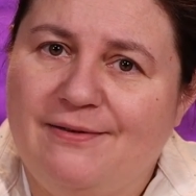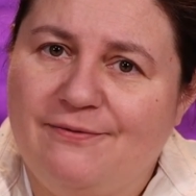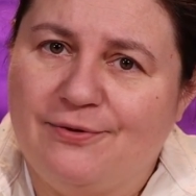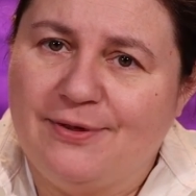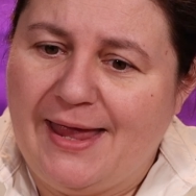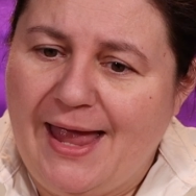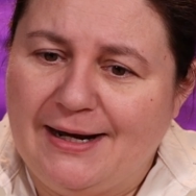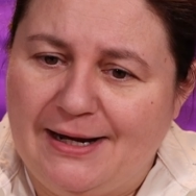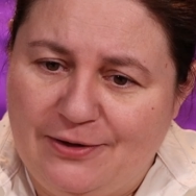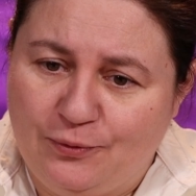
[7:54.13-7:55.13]
for the
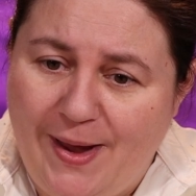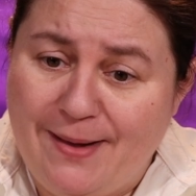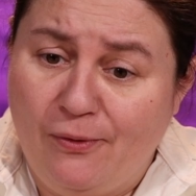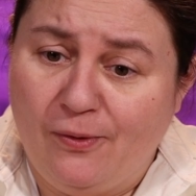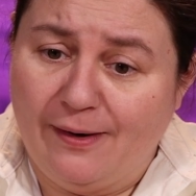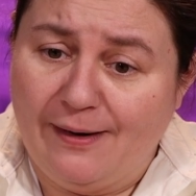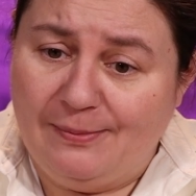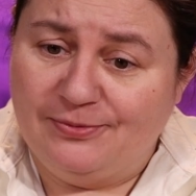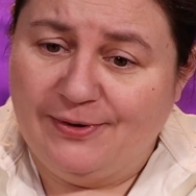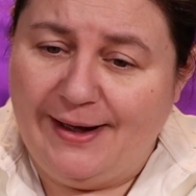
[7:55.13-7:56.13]
Canon is way more
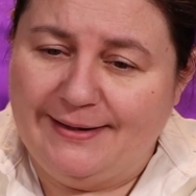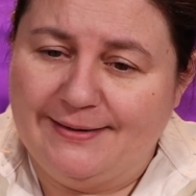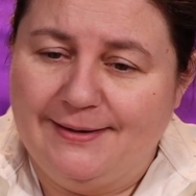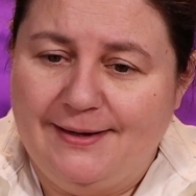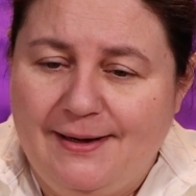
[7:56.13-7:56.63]
upfront.